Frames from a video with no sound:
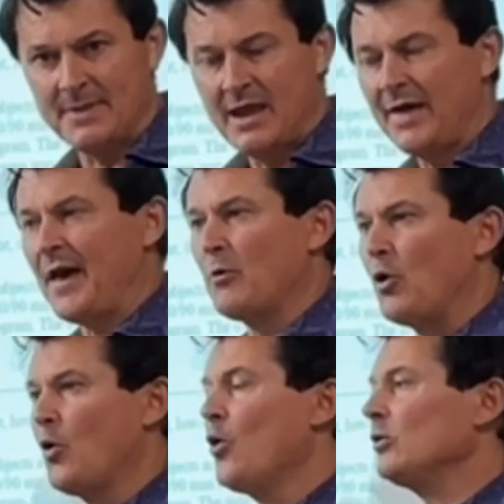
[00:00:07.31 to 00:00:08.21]
and they were
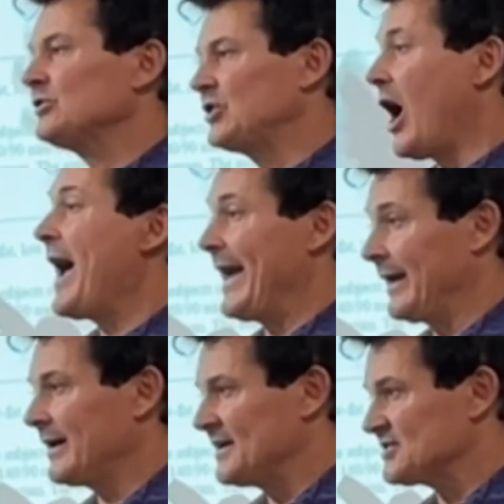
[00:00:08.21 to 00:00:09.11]
all
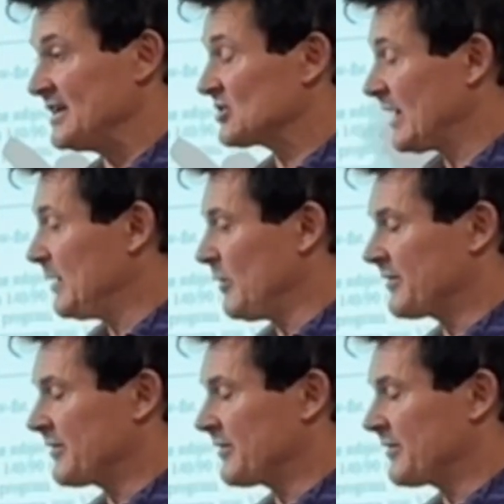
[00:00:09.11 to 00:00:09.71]
dying essentially with